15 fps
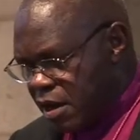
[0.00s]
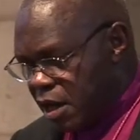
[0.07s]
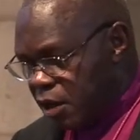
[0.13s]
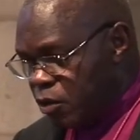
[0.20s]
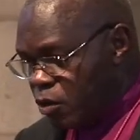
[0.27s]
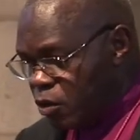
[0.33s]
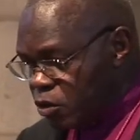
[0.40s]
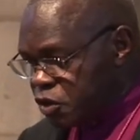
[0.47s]

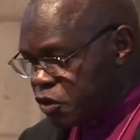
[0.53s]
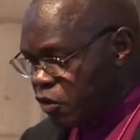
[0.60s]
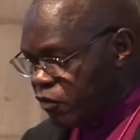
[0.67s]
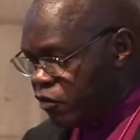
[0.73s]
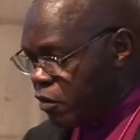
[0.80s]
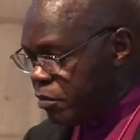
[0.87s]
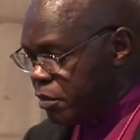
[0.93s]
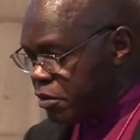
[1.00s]
And also
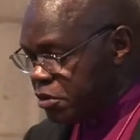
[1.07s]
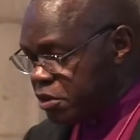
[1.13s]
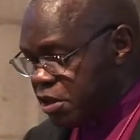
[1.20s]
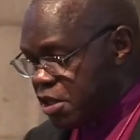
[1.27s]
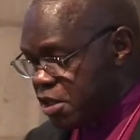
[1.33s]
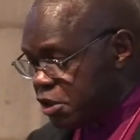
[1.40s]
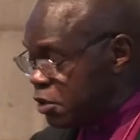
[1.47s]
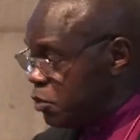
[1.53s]
from the
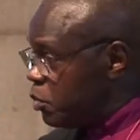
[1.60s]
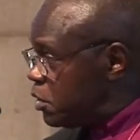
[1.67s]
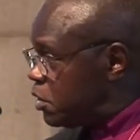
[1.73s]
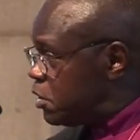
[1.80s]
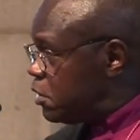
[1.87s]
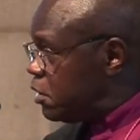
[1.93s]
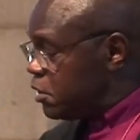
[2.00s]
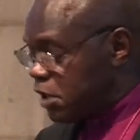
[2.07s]
research
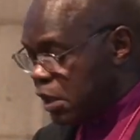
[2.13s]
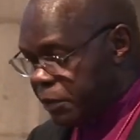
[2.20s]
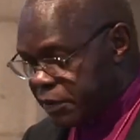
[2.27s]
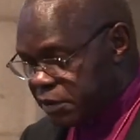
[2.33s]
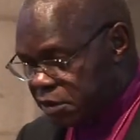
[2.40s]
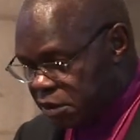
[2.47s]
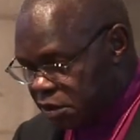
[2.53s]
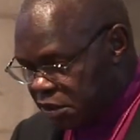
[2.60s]
which the
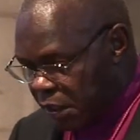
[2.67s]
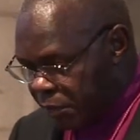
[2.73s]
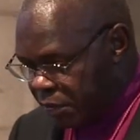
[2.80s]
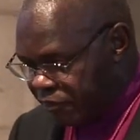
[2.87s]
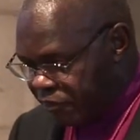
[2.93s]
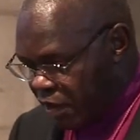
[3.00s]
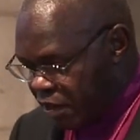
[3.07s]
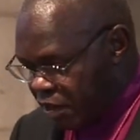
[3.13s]
Church
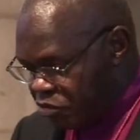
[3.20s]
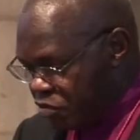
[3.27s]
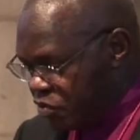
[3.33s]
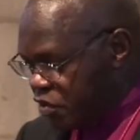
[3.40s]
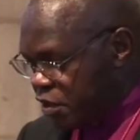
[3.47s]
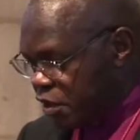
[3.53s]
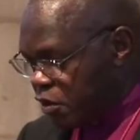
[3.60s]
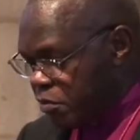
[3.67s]
Urban Fund has
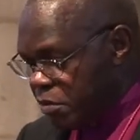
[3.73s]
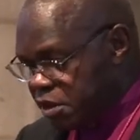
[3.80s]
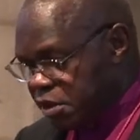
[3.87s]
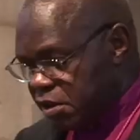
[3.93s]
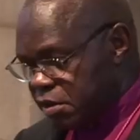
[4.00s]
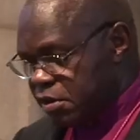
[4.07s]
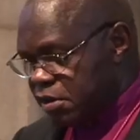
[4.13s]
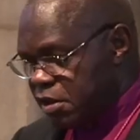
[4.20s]
recently
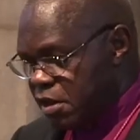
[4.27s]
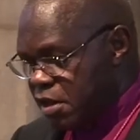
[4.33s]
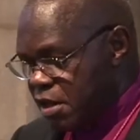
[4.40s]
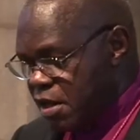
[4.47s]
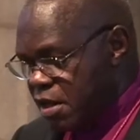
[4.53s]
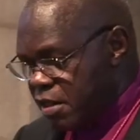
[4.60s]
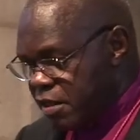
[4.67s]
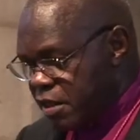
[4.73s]
commissioned,
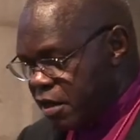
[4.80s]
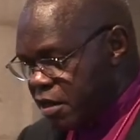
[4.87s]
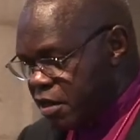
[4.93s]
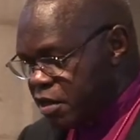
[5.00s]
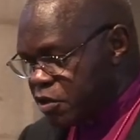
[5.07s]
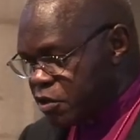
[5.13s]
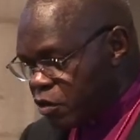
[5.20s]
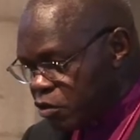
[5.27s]
that it
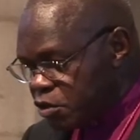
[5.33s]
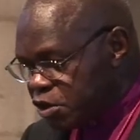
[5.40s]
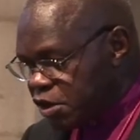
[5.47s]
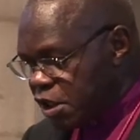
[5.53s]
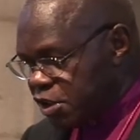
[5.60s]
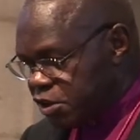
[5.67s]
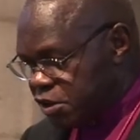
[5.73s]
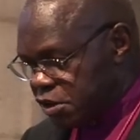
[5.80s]
is those
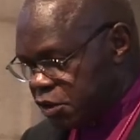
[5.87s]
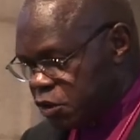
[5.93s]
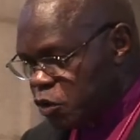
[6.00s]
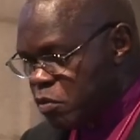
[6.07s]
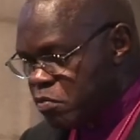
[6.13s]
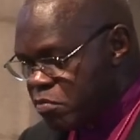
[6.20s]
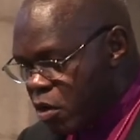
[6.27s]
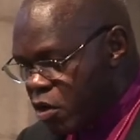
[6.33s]
churches
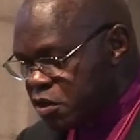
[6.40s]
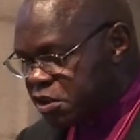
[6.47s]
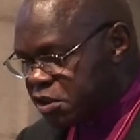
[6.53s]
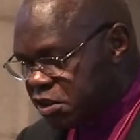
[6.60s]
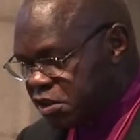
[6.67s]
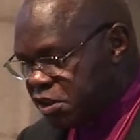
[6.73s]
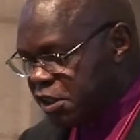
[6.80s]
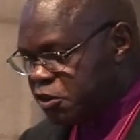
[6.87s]
who most
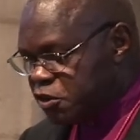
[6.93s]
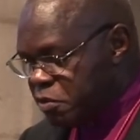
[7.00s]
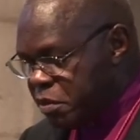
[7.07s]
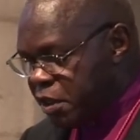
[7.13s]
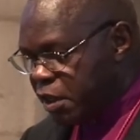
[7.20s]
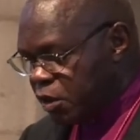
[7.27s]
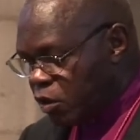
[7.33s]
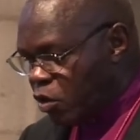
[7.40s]
seek to
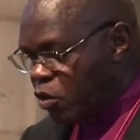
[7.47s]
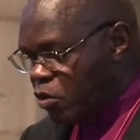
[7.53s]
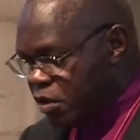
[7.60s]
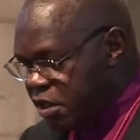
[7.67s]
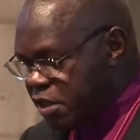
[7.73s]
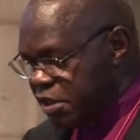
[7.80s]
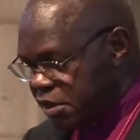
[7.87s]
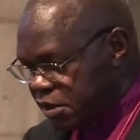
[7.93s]
meet local
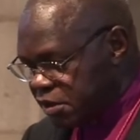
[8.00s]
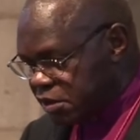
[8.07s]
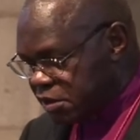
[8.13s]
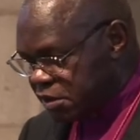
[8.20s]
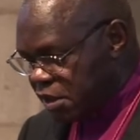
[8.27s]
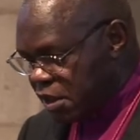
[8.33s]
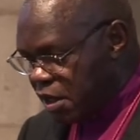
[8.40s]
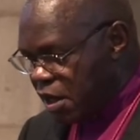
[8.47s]

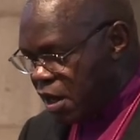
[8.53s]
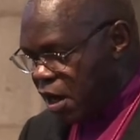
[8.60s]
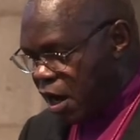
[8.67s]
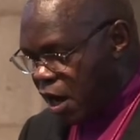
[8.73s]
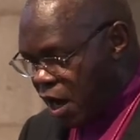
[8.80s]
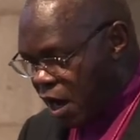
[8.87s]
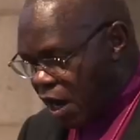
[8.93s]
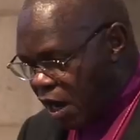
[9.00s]
needs
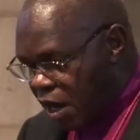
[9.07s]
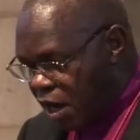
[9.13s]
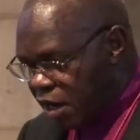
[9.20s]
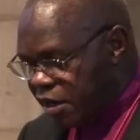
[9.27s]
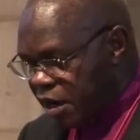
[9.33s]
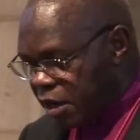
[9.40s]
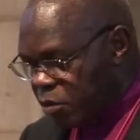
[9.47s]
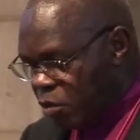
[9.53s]
are,
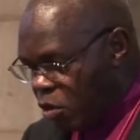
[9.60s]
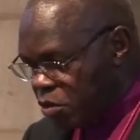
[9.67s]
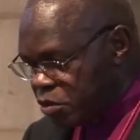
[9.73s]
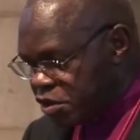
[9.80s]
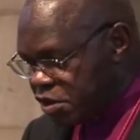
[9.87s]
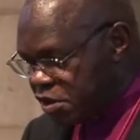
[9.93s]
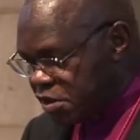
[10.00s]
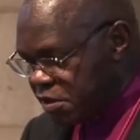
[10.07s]
and I
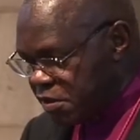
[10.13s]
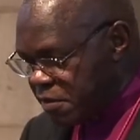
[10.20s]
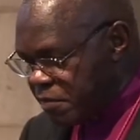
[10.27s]
quote,